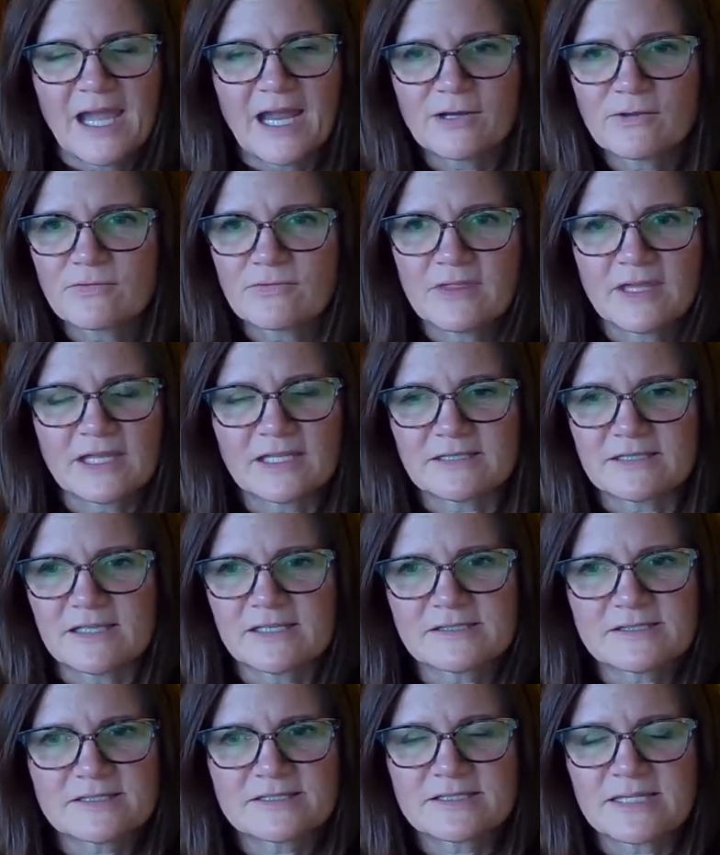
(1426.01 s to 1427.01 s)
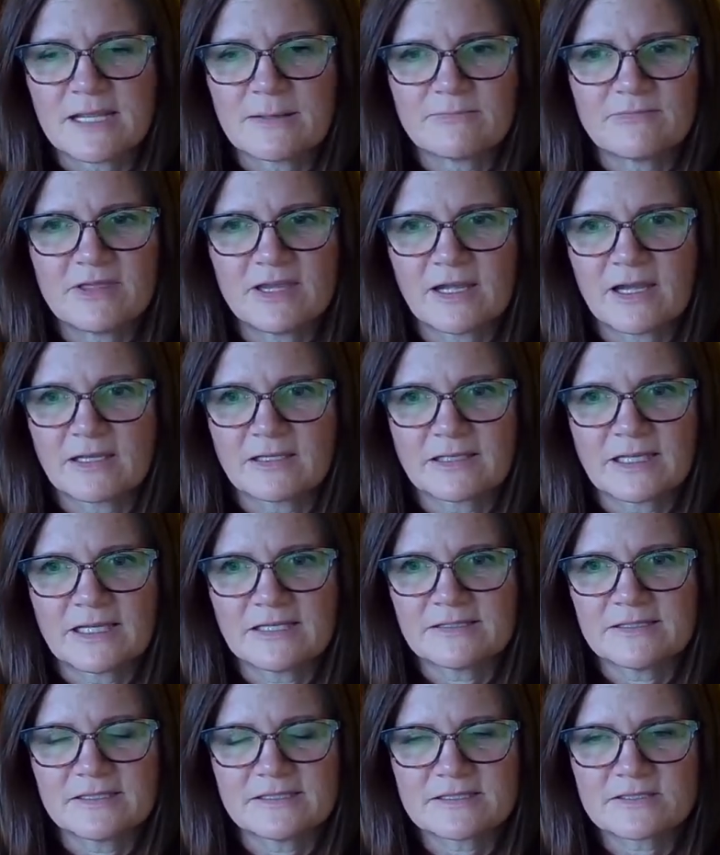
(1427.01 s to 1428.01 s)
I don't think it does the same thing on
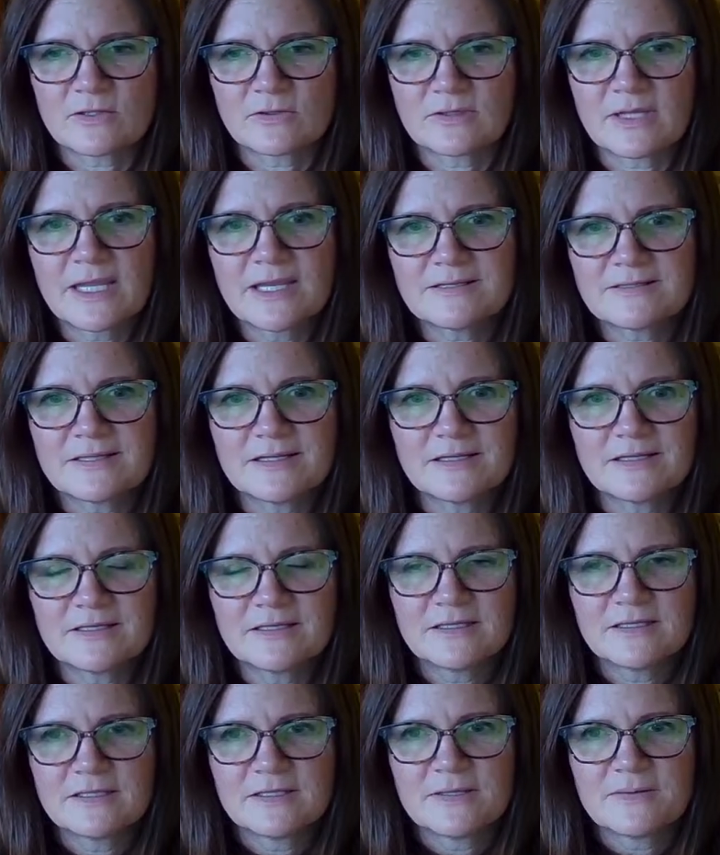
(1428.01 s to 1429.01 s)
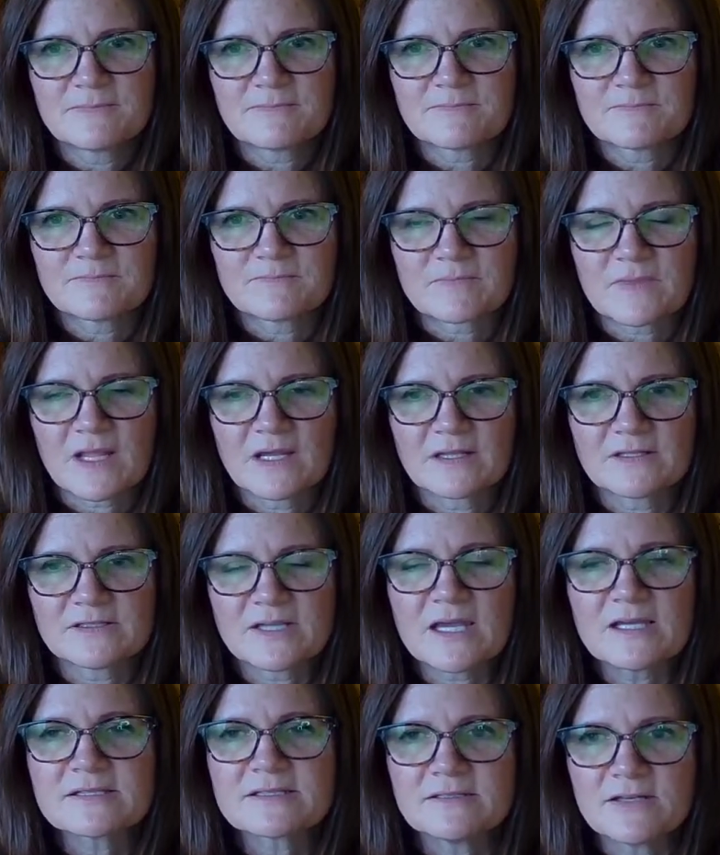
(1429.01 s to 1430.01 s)
LinkedIn. So LinkedIn
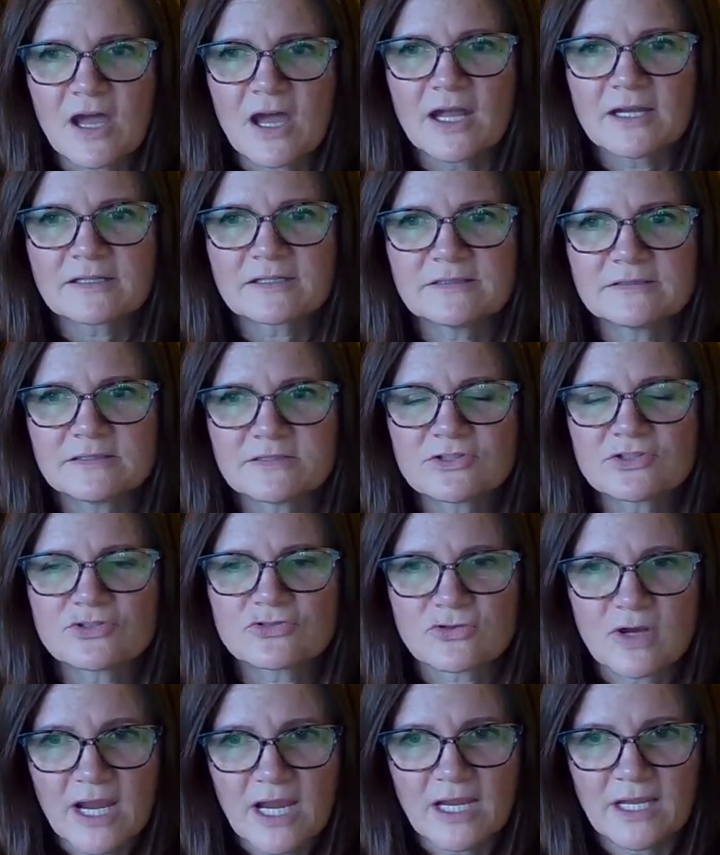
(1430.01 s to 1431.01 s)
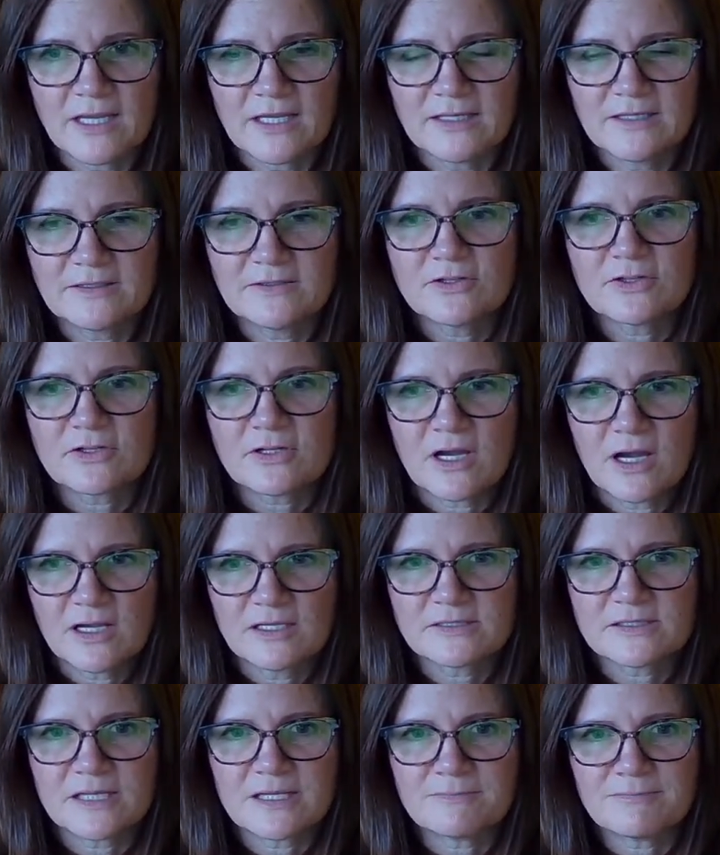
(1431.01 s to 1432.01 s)
does not constrain your
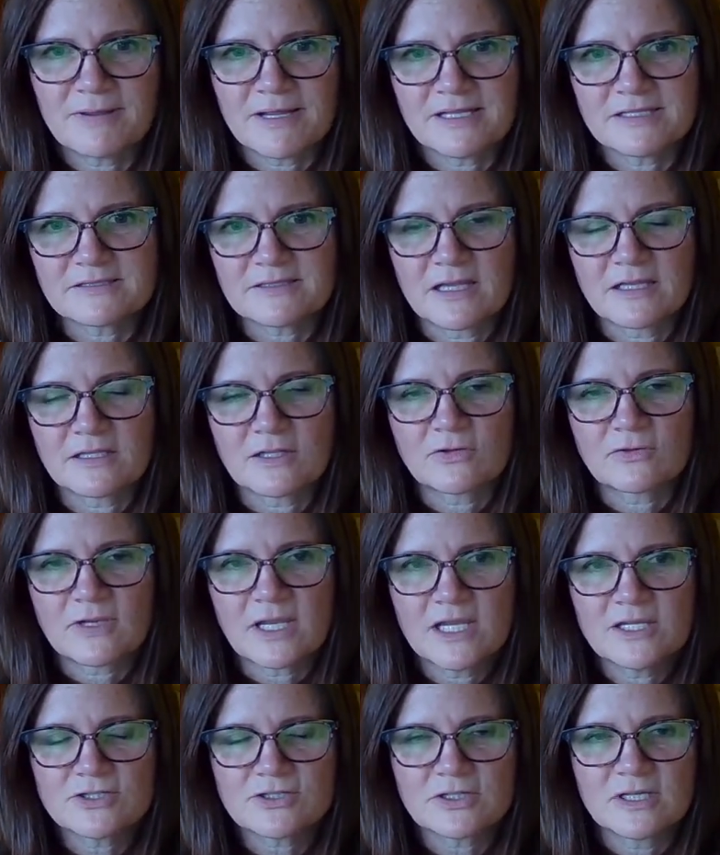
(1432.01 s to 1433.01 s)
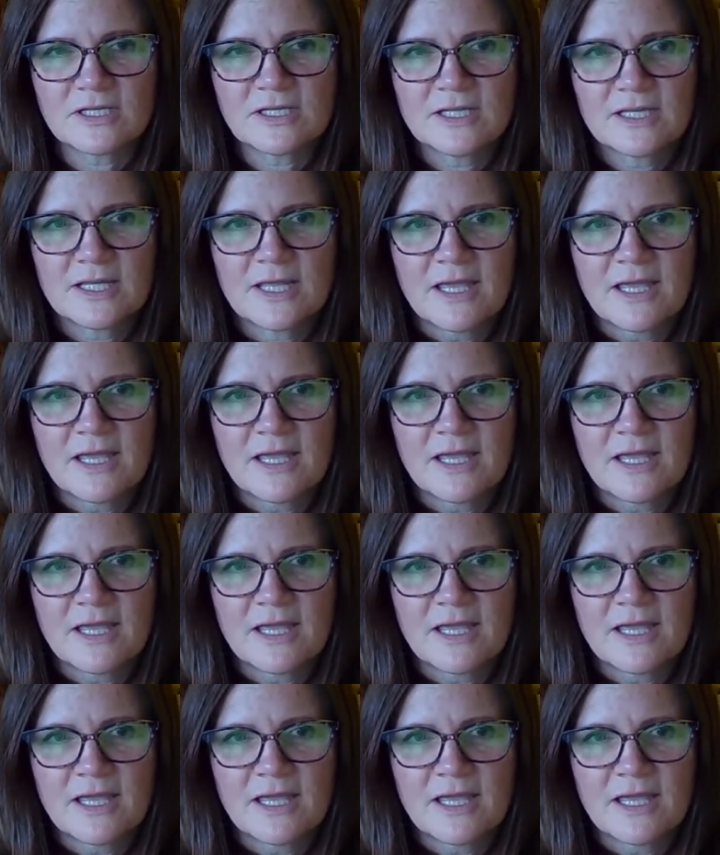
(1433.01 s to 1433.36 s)
content based on location.